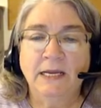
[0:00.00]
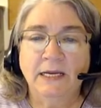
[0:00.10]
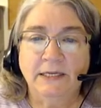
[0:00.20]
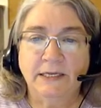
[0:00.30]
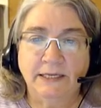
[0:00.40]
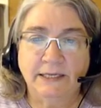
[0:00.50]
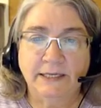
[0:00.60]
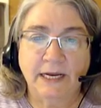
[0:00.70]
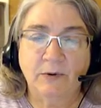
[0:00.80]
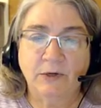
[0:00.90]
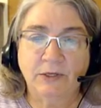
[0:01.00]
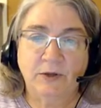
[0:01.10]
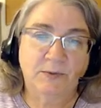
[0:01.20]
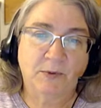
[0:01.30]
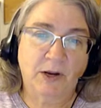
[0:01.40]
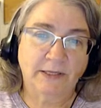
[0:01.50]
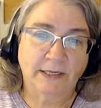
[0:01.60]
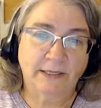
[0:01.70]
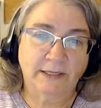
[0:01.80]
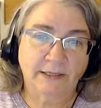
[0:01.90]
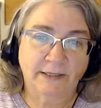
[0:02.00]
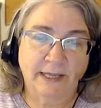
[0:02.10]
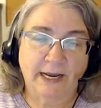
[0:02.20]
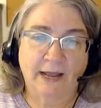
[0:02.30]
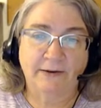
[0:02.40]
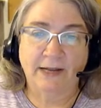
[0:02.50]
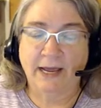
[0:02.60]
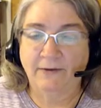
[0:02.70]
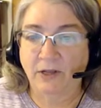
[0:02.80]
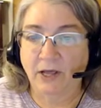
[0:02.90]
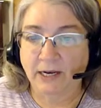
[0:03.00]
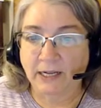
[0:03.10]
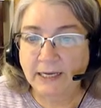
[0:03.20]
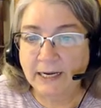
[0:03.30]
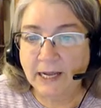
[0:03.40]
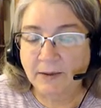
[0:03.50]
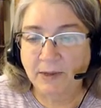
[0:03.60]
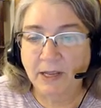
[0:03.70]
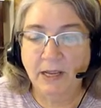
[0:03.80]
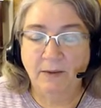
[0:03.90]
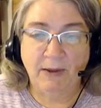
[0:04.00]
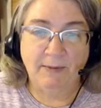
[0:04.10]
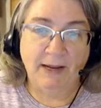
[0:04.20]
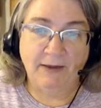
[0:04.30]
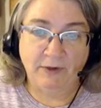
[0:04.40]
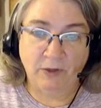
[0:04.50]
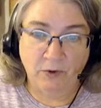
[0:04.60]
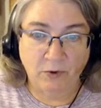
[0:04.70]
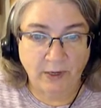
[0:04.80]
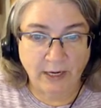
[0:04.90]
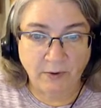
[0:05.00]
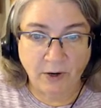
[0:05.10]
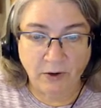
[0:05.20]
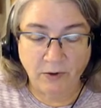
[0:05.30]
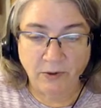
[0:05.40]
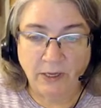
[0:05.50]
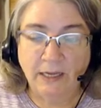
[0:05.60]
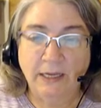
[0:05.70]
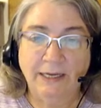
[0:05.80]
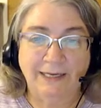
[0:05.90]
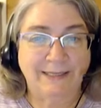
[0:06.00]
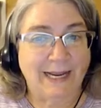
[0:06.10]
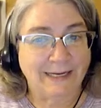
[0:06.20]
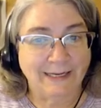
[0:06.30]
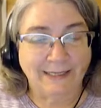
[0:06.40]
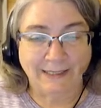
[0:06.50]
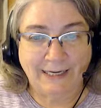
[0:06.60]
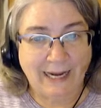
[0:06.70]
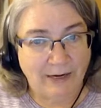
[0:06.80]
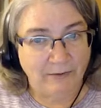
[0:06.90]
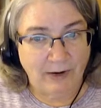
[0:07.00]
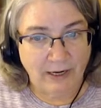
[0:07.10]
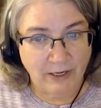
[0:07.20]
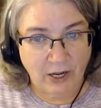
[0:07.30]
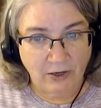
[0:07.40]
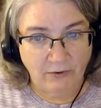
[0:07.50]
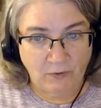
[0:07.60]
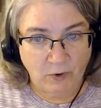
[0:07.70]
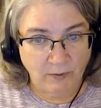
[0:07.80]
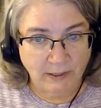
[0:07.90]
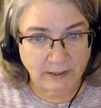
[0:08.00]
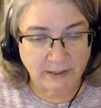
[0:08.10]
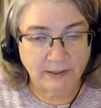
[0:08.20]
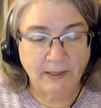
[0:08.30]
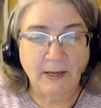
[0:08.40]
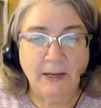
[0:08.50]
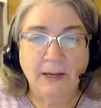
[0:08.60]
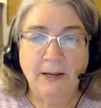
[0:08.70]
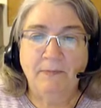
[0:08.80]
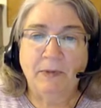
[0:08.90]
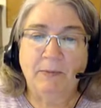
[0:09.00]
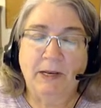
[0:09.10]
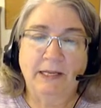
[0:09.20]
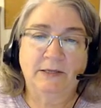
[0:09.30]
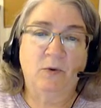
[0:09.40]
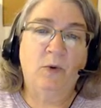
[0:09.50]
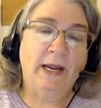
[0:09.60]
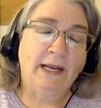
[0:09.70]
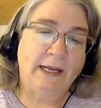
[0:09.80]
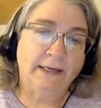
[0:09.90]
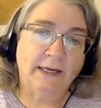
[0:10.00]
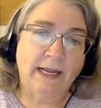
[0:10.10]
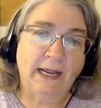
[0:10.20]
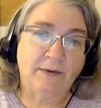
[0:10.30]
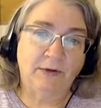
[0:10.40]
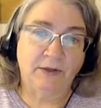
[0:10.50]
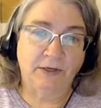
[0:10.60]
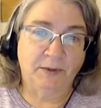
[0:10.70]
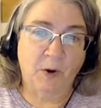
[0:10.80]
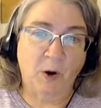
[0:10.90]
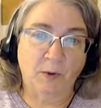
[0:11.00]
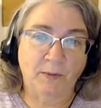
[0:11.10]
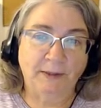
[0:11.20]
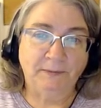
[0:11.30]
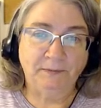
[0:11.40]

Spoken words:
to distinguish those processes that had to have a lot of cleanup, maybe have a local hero. You technically can't write a nonconformance, but it's a way to indicate to the department